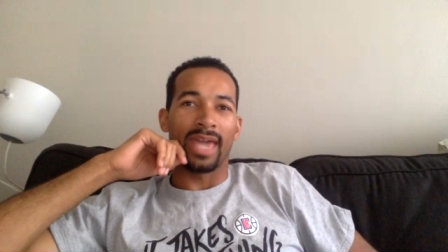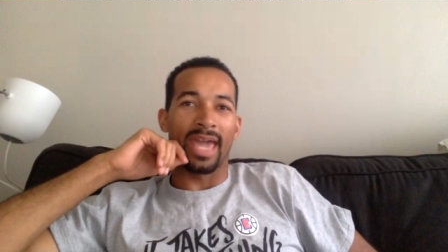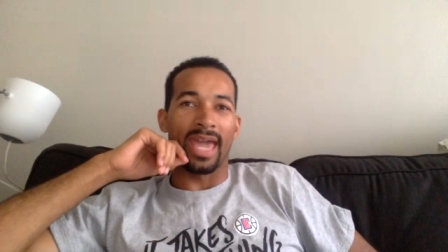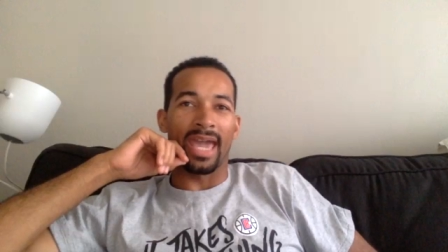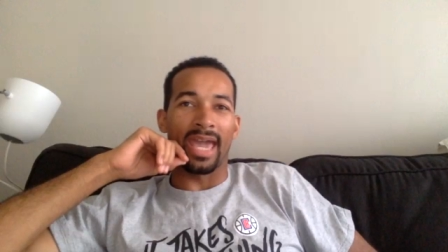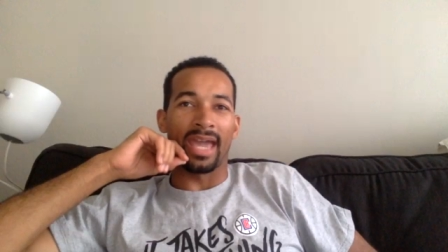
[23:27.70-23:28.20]

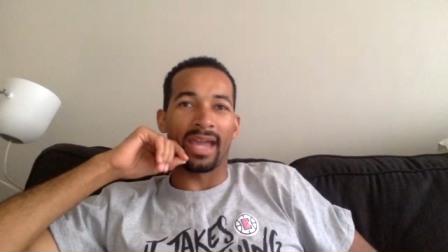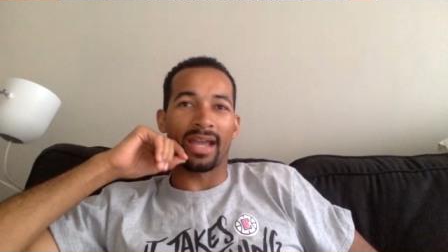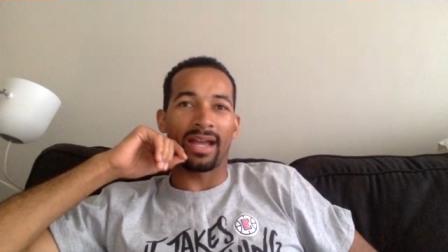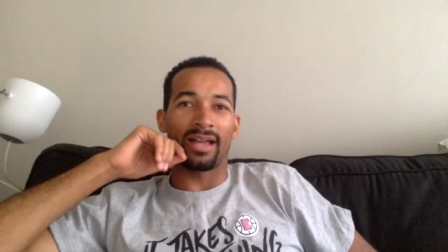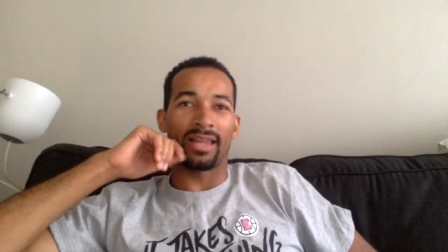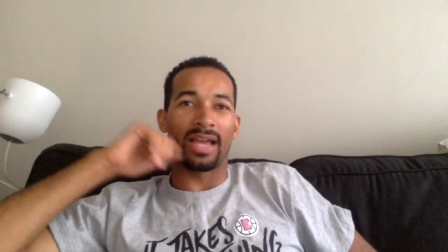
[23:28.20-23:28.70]

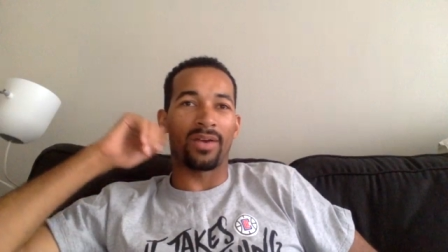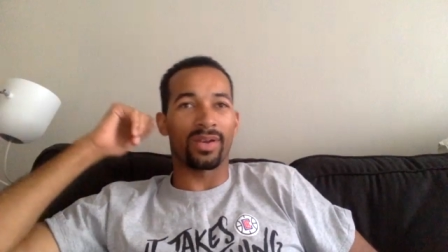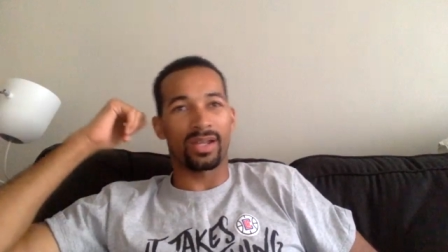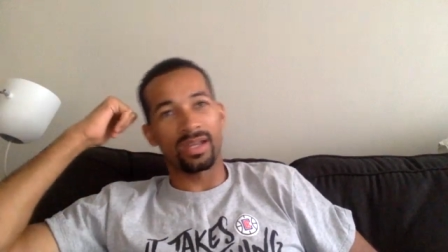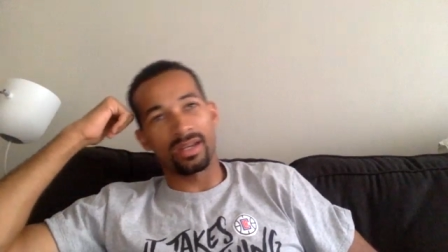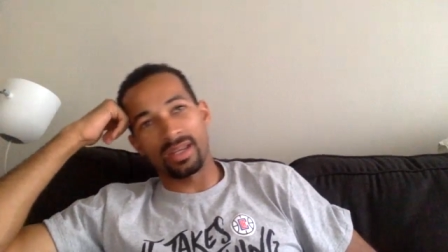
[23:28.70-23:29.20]
and Kyle
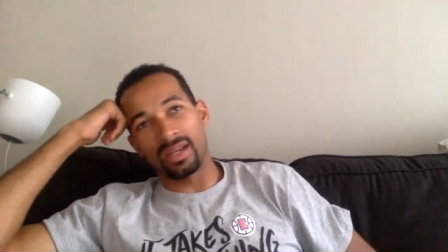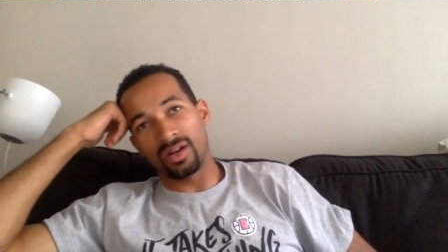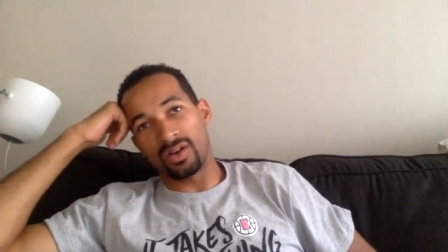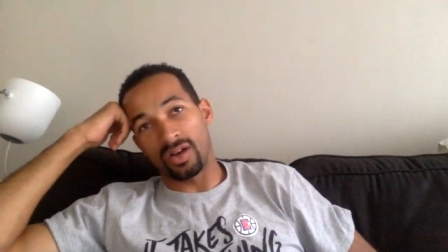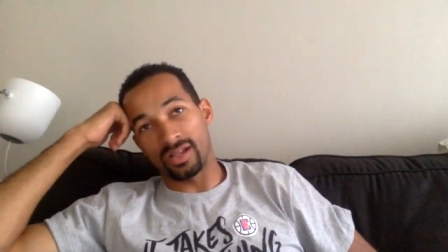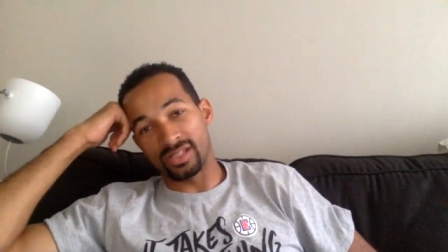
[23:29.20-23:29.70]
Lowry couldn't
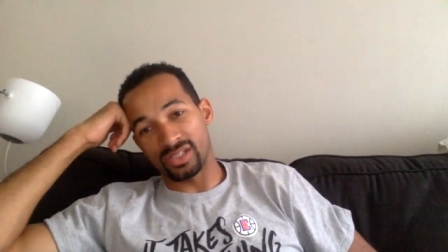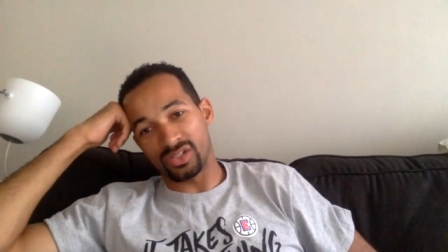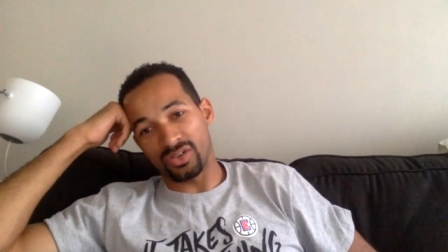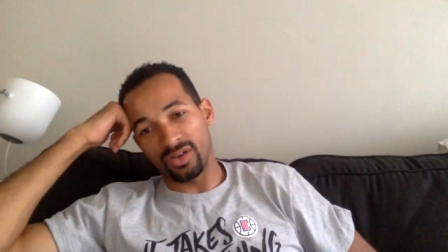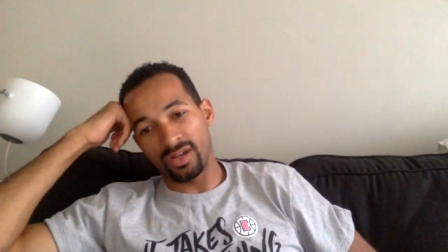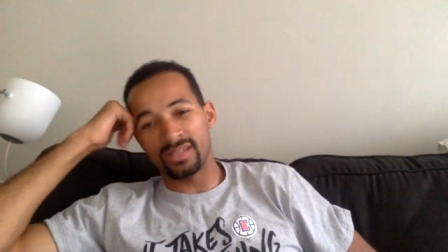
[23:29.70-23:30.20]
get across the
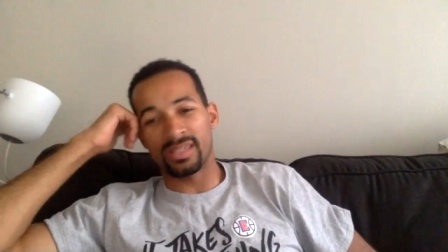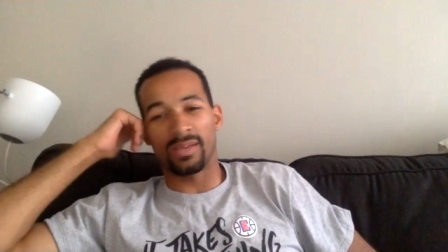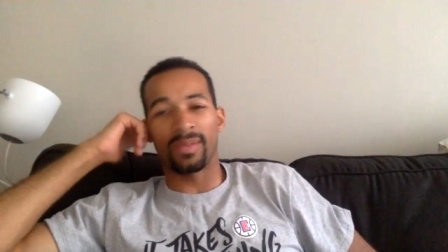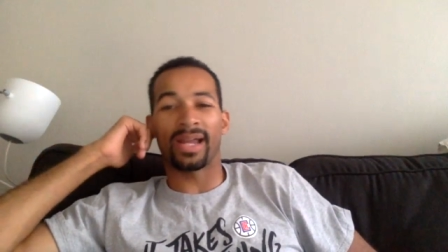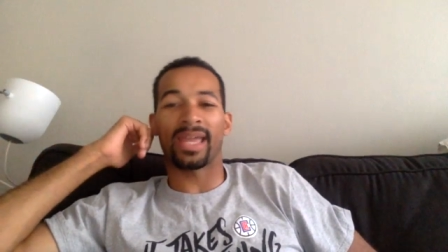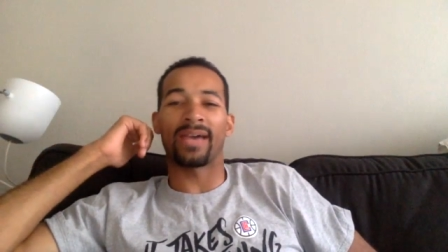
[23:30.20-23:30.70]
screen
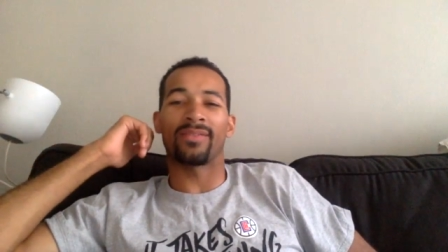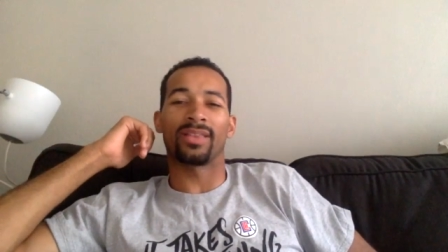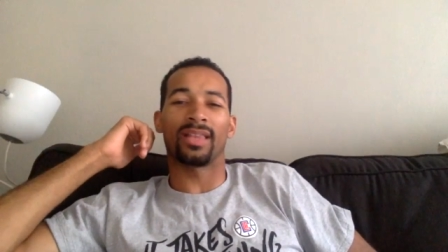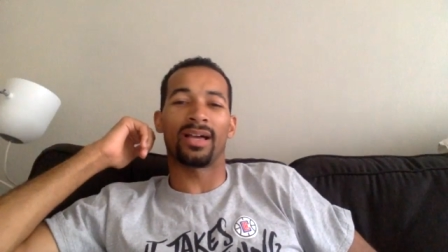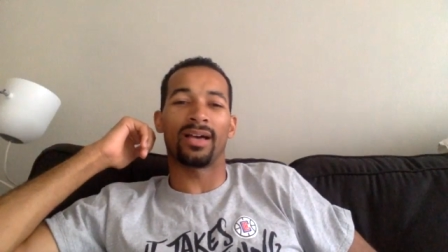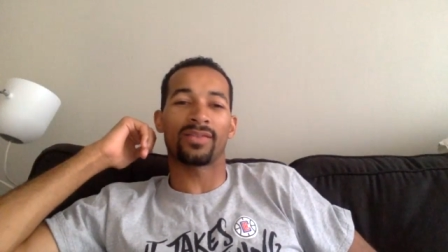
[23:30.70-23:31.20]
set by
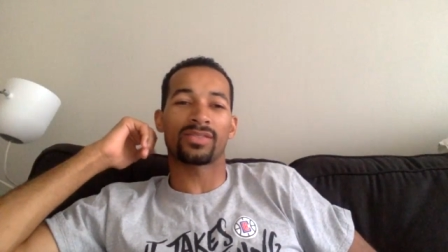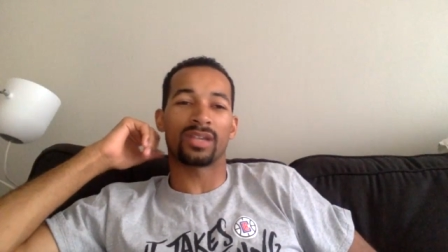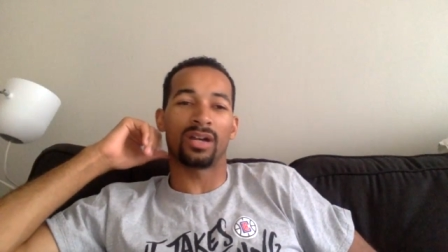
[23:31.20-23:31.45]
Kevin Love.